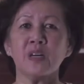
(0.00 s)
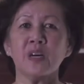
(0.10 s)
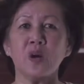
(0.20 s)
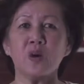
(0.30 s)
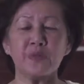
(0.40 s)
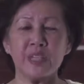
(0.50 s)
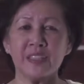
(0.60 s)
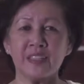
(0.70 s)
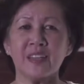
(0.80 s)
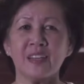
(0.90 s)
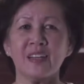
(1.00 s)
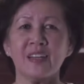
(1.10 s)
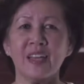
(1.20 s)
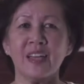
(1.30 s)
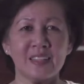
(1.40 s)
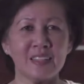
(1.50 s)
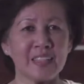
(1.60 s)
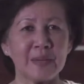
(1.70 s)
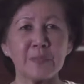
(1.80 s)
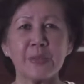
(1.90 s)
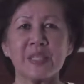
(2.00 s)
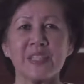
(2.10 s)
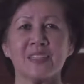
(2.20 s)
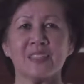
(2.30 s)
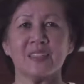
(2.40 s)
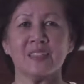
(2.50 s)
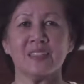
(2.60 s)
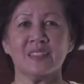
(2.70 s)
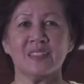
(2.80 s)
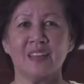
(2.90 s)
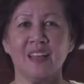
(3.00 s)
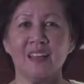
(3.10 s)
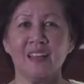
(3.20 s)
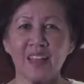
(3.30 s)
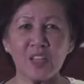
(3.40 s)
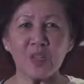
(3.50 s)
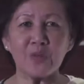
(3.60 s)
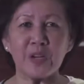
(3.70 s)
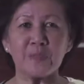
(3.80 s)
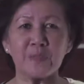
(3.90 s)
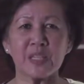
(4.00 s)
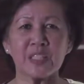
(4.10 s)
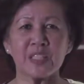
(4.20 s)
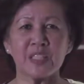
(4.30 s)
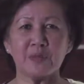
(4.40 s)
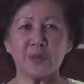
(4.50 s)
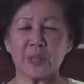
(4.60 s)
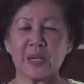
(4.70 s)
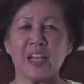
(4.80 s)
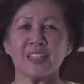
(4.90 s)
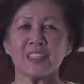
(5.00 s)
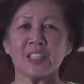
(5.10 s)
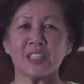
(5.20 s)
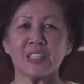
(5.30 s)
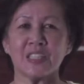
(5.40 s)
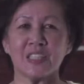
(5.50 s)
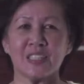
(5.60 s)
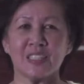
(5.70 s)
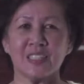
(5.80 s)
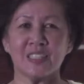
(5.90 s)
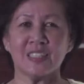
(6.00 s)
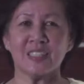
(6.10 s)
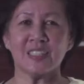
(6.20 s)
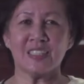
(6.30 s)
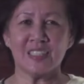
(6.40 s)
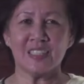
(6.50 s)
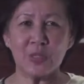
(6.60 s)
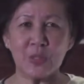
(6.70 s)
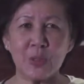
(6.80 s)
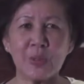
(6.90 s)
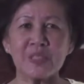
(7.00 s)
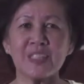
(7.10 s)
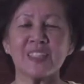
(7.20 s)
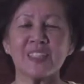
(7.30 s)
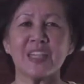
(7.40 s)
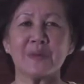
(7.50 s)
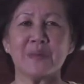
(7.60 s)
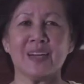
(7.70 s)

of India and Cambodia. Thank you very much for your kind attention. Yours in Dhamma.